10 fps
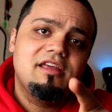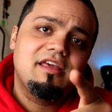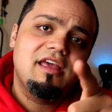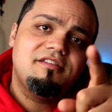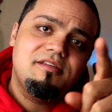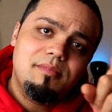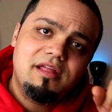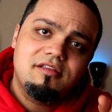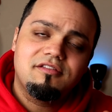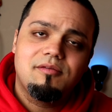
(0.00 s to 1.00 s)
in case he
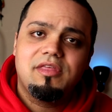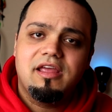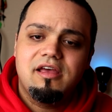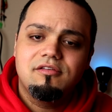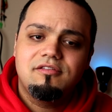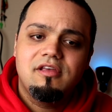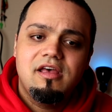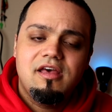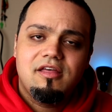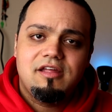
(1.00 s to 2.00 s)
meant something else
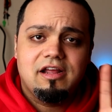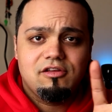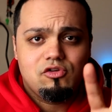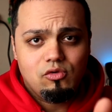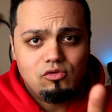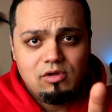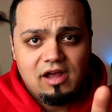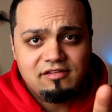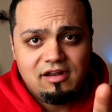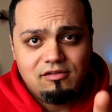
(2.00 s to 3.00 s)
that I could show you
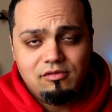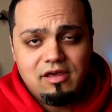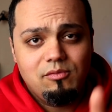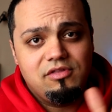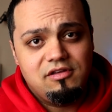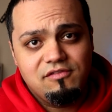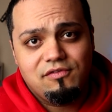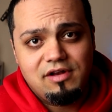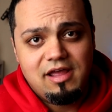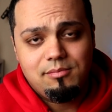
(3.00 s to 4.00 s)
guys how to do that with a
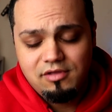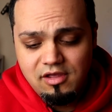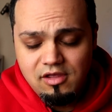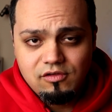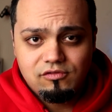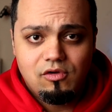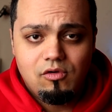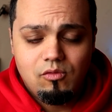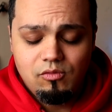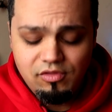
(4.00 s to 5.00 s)
different app.
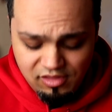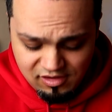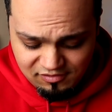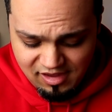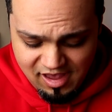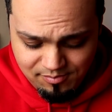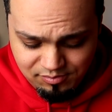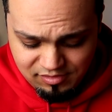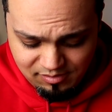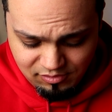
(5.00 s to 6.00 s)
So this
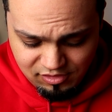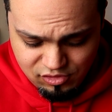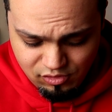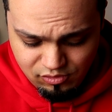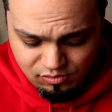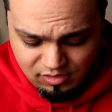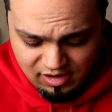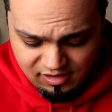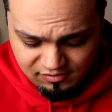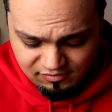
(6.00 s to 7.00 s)
app that I'm gonna show you
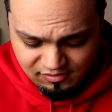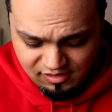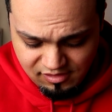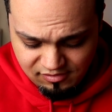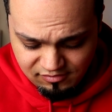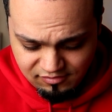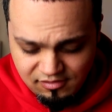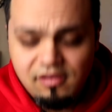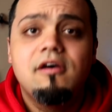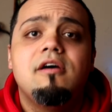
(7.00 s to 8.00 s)
guys
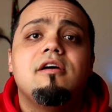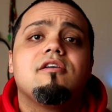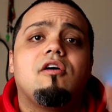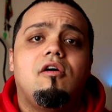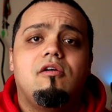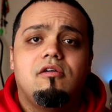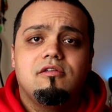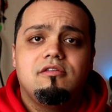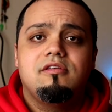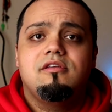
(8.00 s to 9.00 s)
is
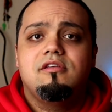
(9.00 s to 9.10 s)
called